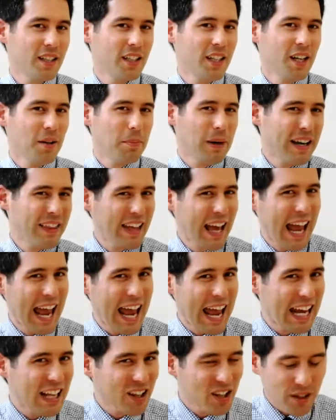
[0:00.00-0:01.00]
By the
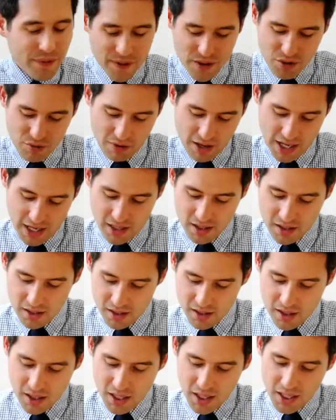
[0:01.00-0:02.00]
end of his reign,
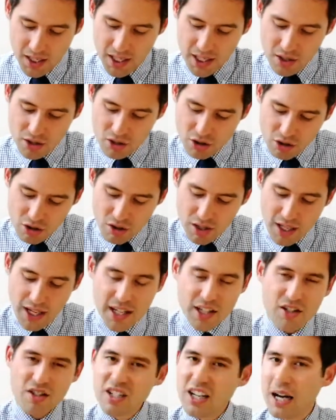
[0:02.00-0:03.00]
in 2
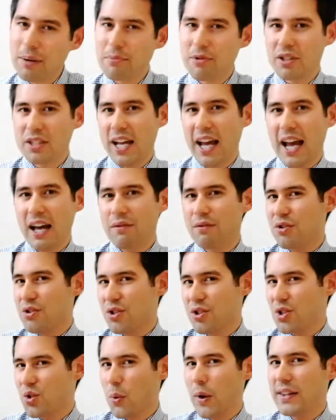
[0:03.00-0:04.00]
Kings chapter 10,
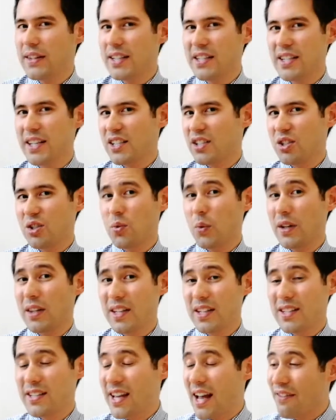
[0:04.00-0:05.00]
verses 26 and
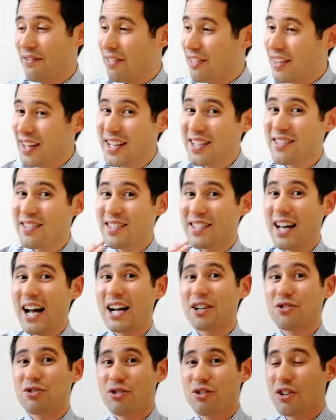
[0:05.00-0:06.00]
27, this
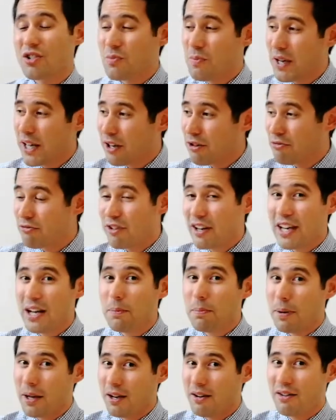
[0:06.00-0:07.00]
statue has made a
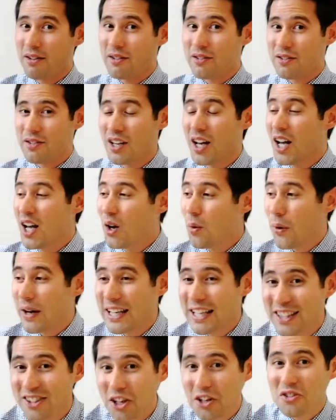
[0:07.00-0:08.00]
reappearance when
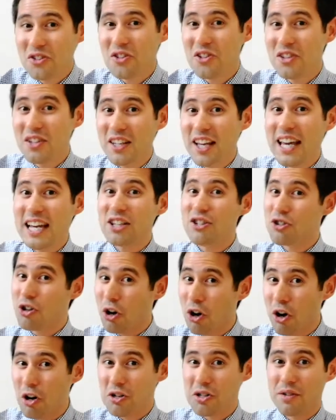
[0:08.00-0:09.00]
he doesn't need
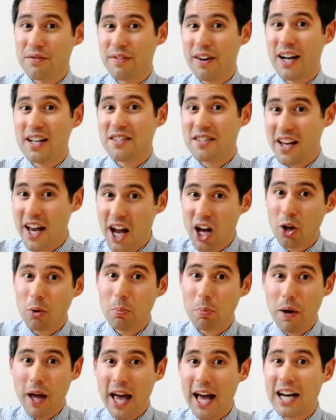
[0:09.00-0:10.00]
Jehoshaphat's
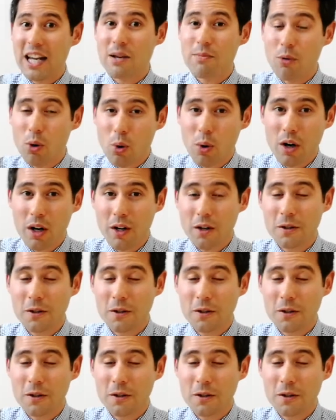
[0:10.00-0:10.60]
help anymore.